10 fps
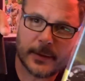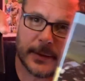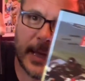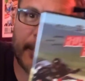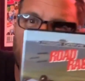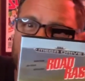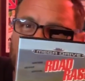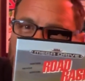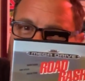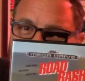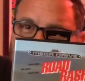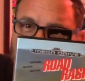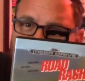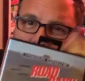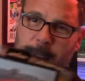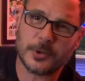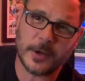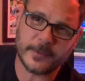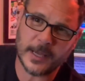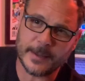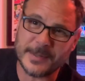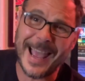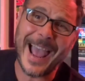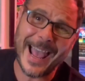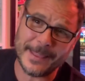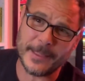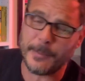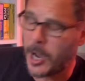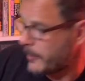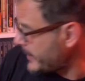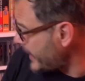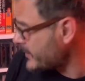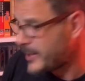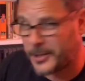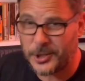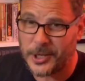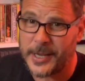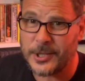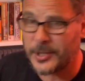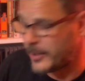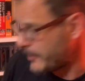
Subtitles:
They're my 3 favourite Mega Drive games at the moment. That is going to change though,